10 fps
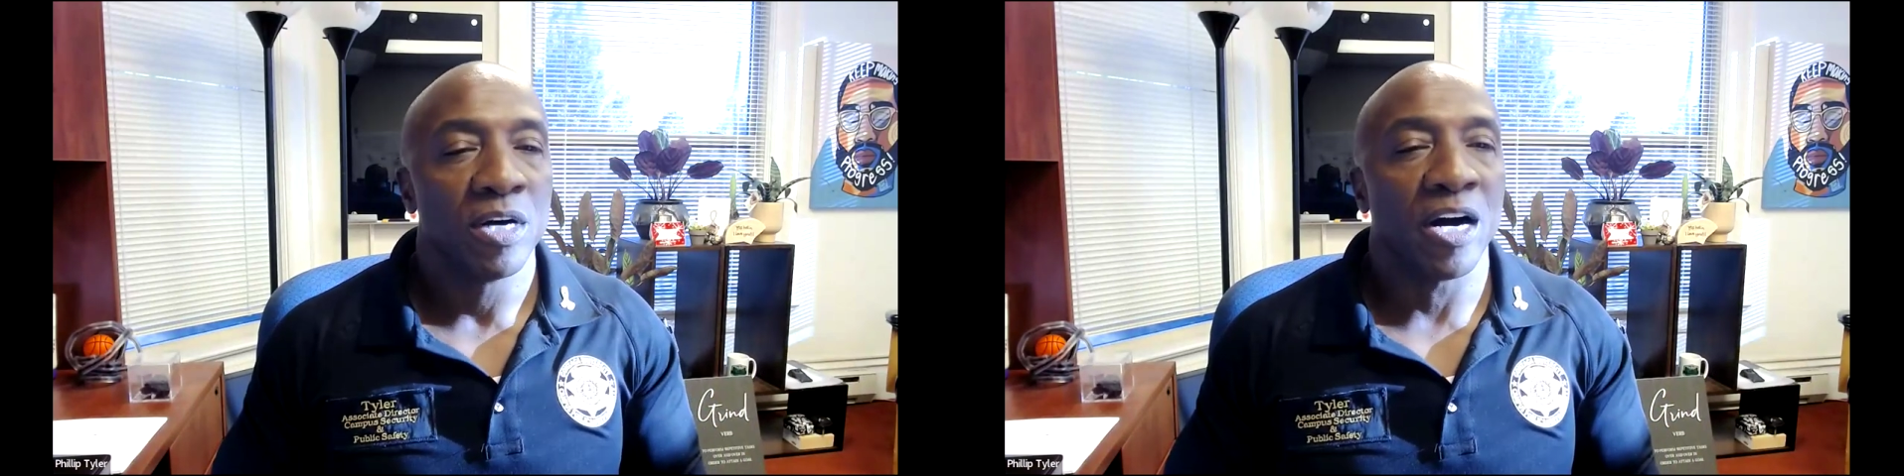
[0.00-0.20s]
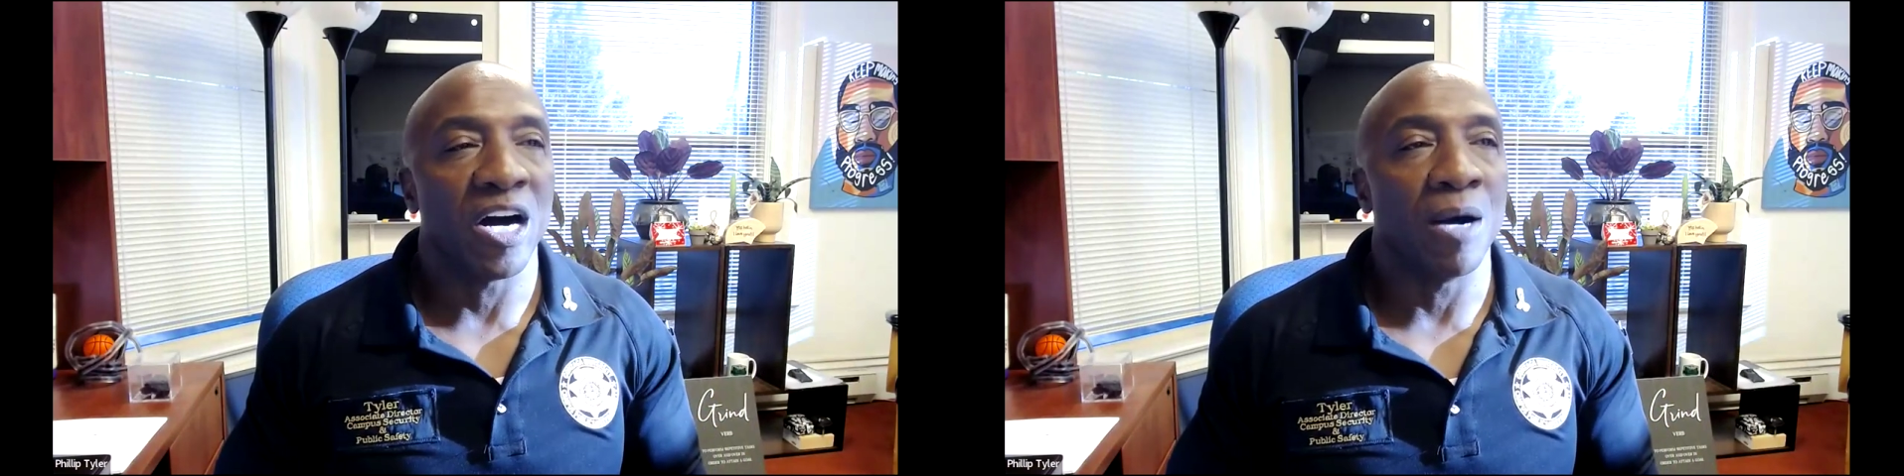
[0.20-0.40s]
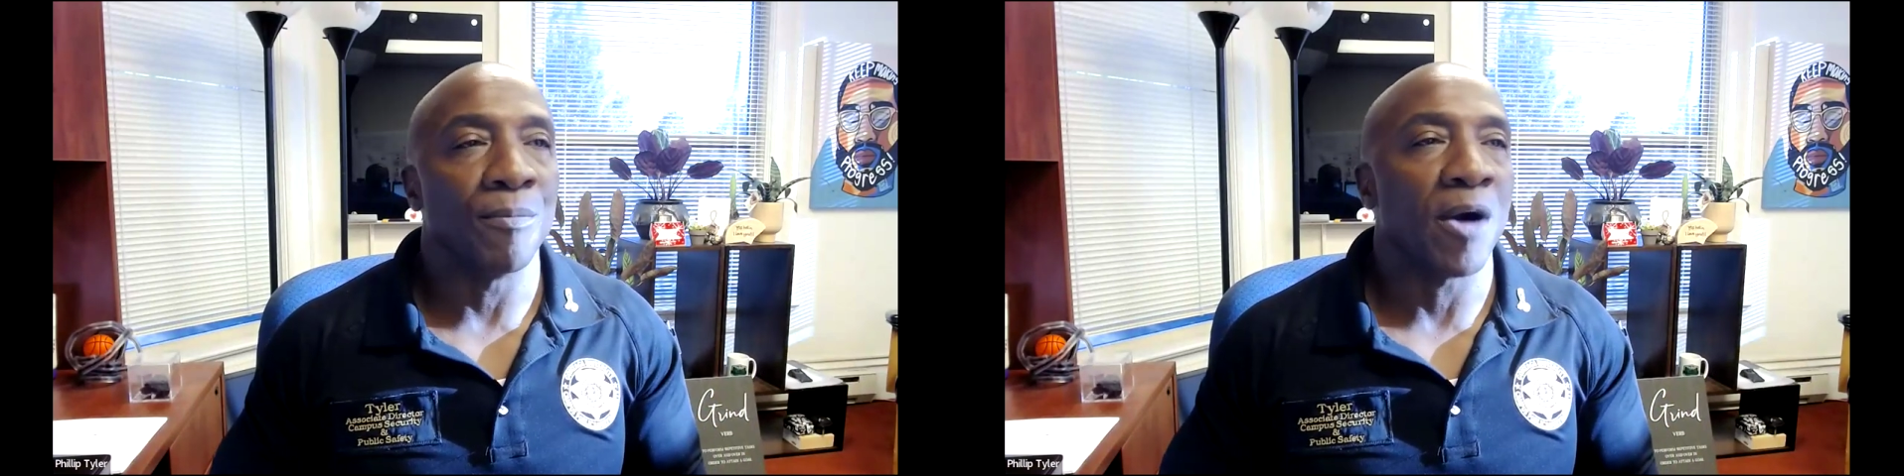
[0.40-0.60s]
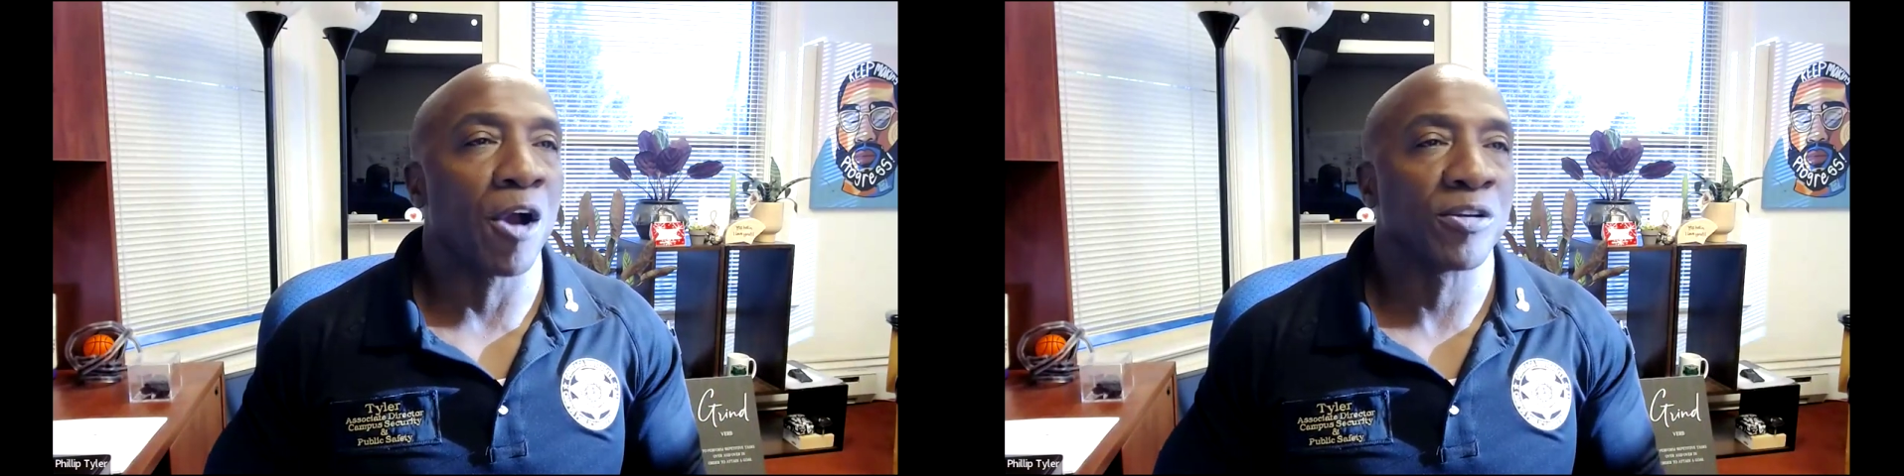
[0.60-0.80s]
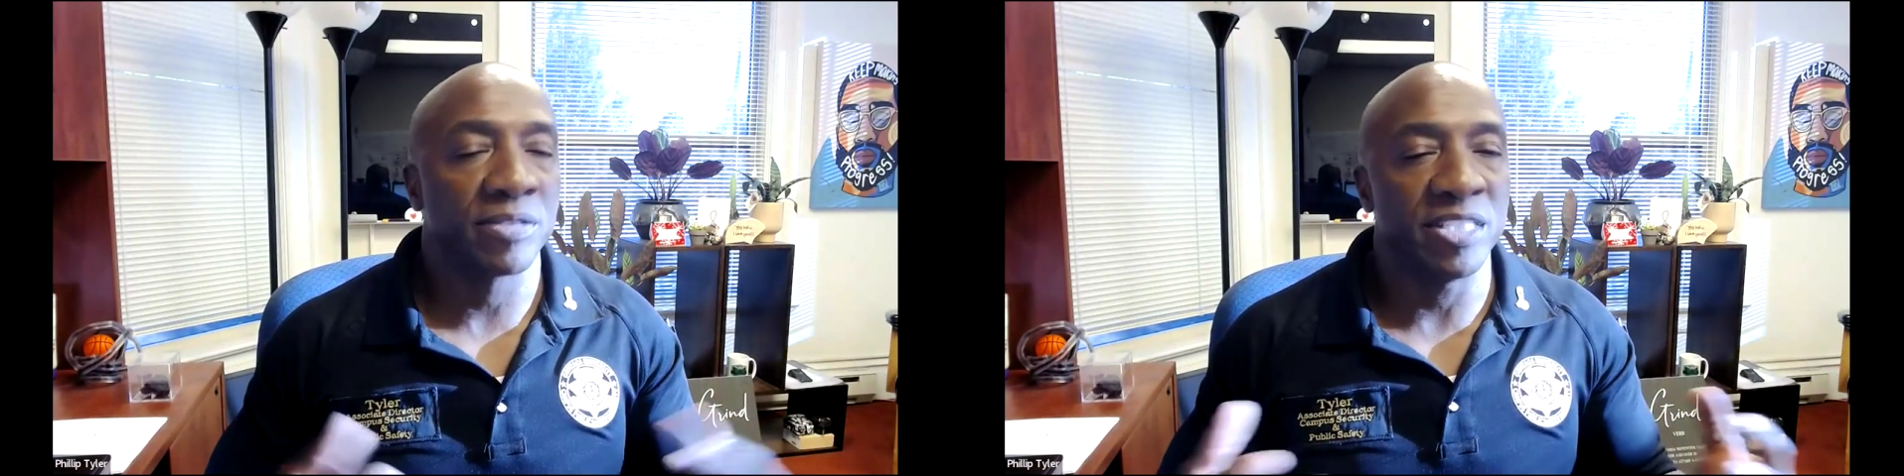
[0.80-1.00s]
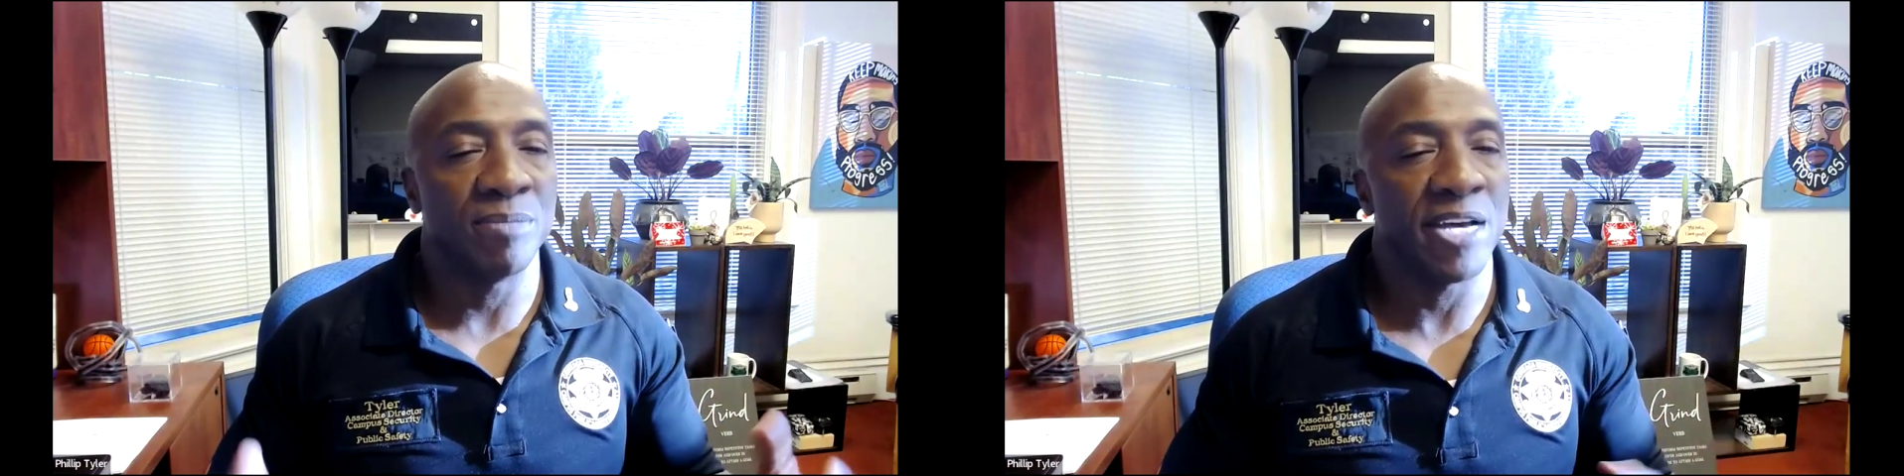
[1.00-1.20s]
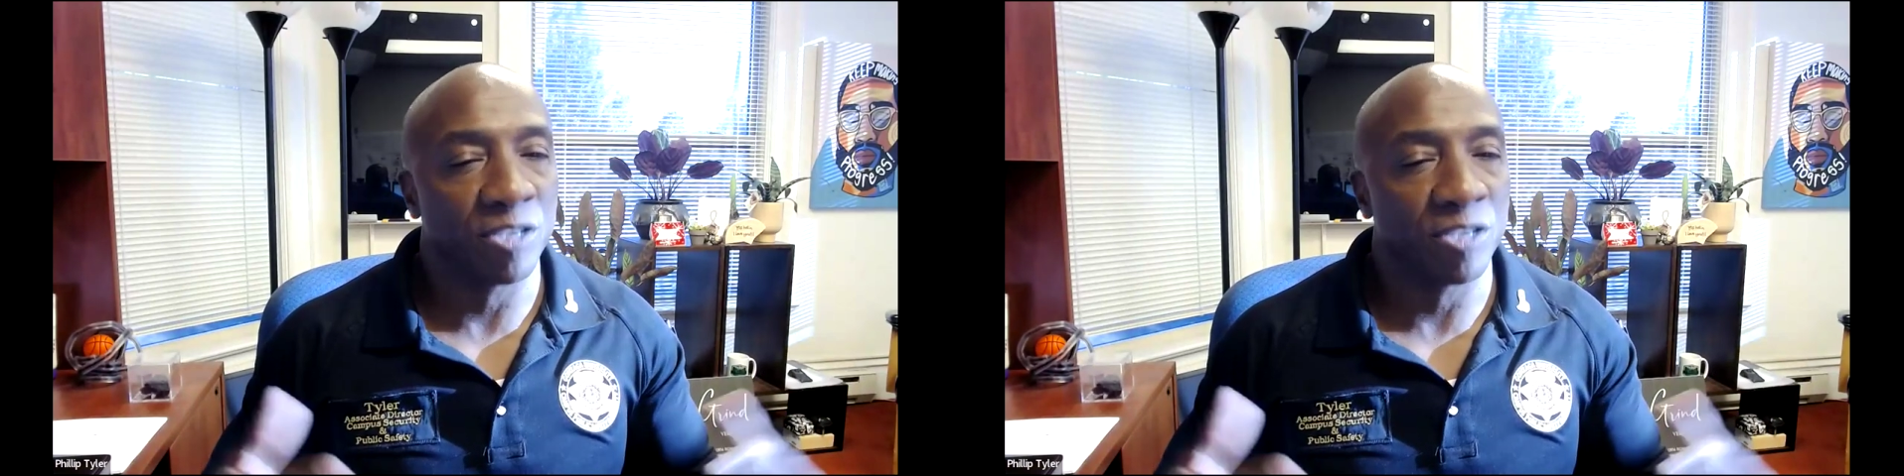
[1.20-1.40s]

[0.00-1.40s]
Our CMS,